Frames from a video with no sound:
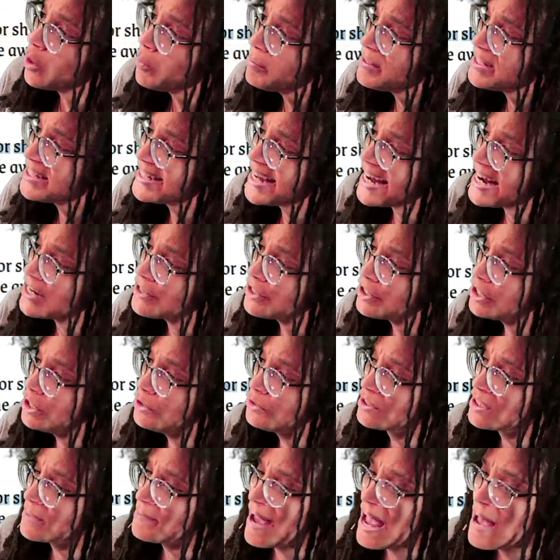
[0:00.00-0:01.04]
be scared to use
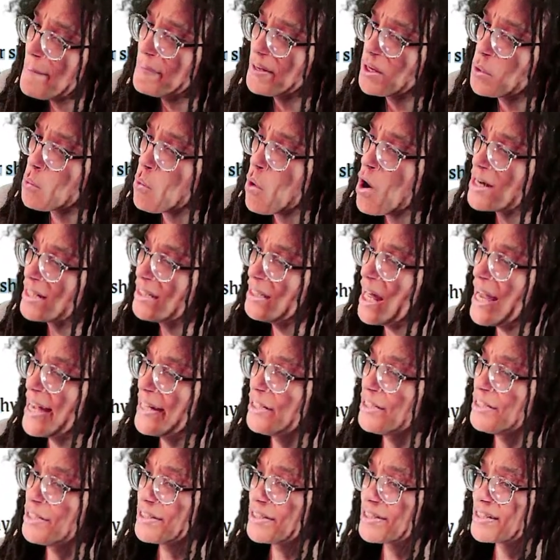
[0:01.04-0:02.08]
some epic
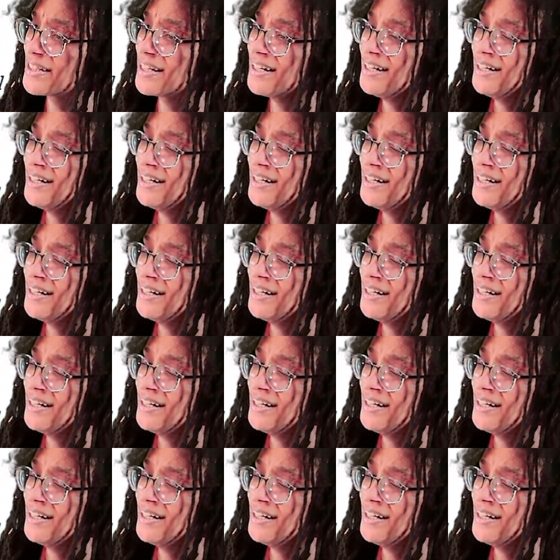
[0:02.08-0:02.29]
one-liners.